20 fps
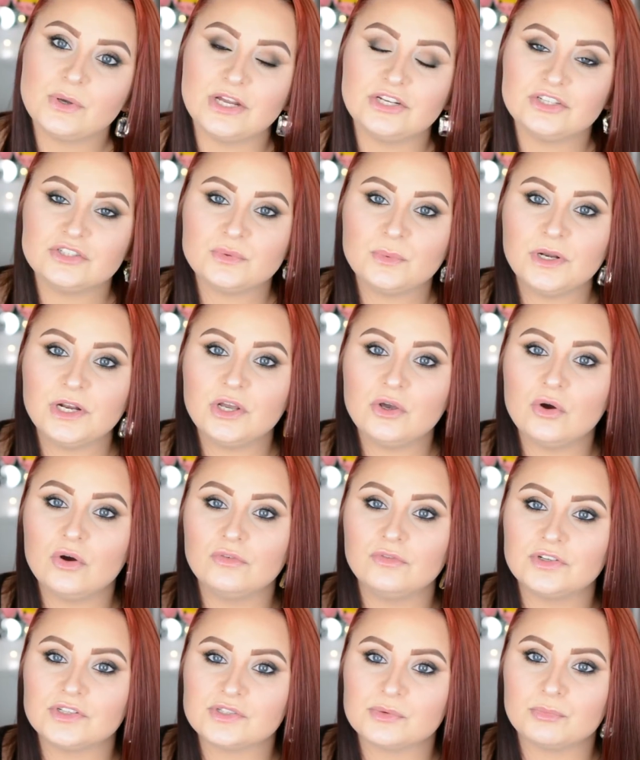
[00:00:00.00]
I just want to go
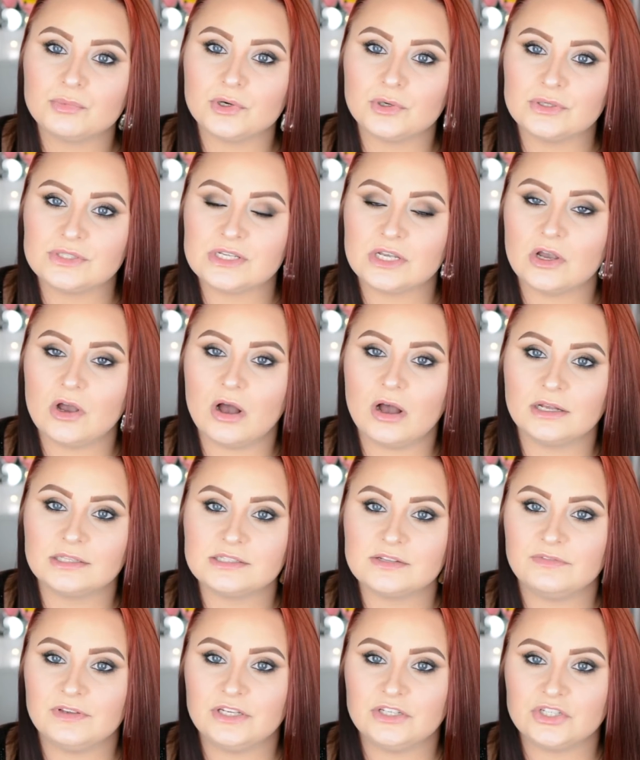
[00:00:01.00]
over some pros and cons
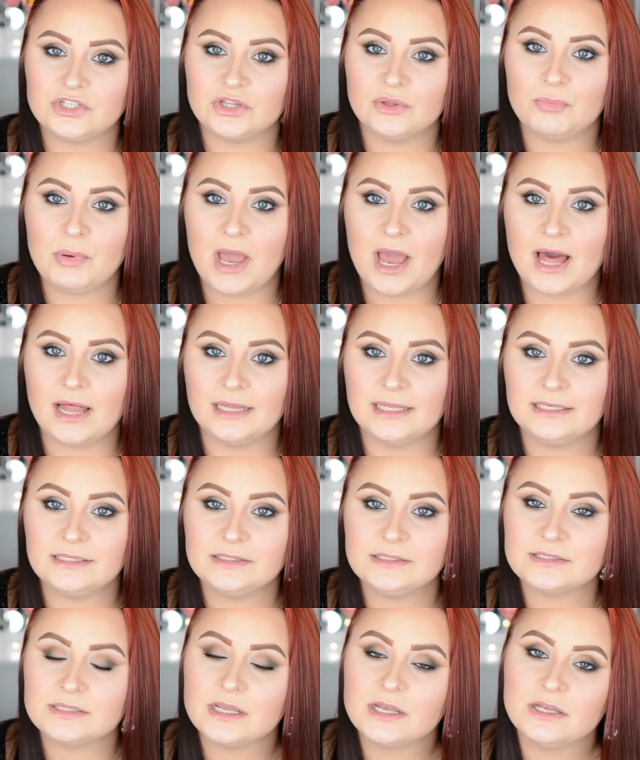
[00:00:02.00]
of each of the palettes.